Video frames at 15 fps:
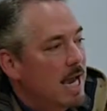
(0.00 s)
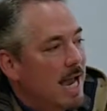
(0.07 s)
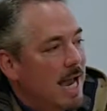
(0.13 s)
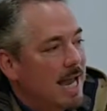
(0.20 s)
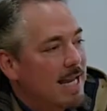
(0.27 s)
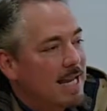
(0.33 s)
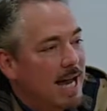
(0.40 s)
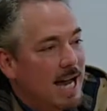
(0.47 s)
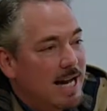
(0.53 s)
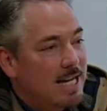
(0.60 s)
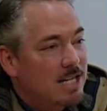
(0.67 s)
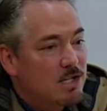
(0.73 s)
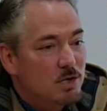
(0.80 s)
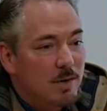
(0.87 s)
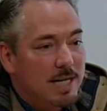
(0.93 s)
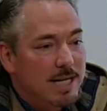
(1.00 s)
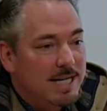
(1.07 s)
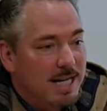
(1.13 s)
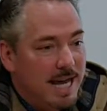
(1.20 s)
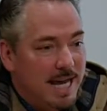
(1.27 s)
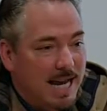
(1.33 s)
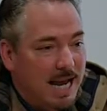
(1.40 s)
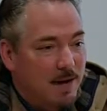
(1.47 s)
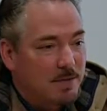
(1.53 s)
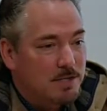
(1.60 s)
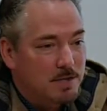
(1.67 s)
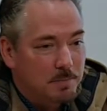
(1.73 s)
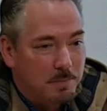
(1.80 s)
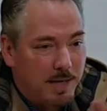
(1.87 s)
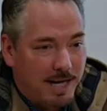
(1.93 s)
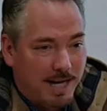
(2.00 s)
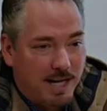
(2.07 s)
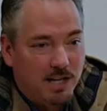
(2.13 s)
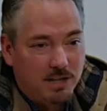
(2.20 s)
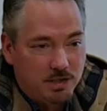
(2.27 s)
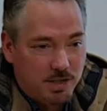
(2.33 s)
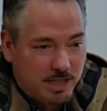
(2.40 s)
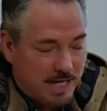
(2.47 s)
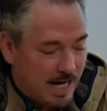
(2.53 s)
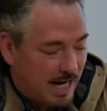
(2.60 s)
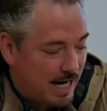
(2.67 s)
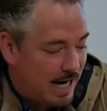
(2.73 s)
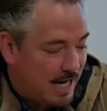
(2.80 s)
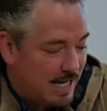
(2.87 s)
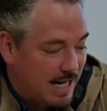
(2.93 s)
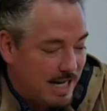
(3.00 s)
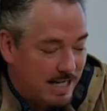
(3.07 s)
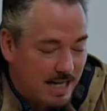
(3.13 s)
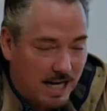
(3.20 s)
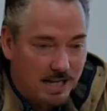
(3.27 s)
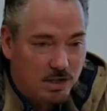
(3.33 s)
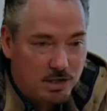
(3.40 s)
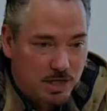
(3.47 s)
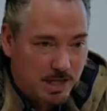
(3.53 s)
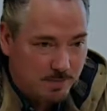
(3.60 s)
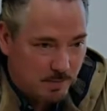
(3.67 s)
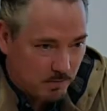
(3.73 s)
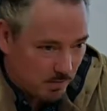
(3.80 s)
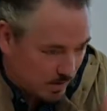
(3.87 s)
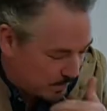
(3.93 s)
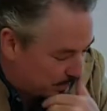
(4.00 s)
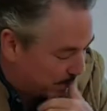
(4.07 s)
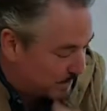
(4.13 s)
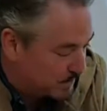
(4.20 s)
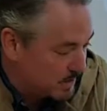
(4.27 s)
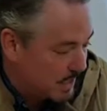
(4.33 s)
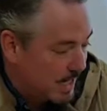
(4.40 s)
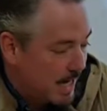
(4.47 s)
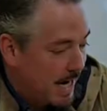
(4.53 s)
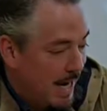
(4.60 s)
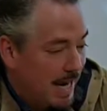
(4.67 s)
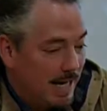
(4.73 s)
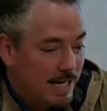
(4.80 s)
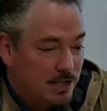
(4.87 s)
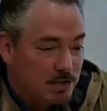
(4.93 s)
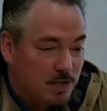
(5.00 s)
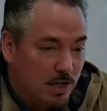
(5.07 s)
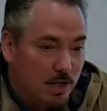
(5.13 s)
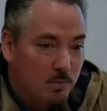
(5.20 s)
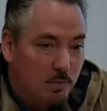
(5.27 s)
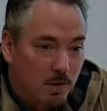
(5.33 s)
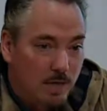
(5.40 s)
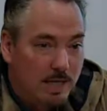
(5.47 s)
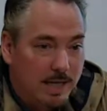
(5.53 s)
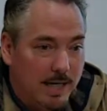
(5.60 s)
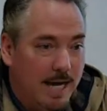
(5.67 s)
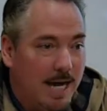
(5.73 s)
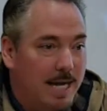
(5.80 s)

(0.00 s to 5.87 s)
And I didn't do any of that. I was a biology guy, and I got a job at Warner Brothers. And I started working.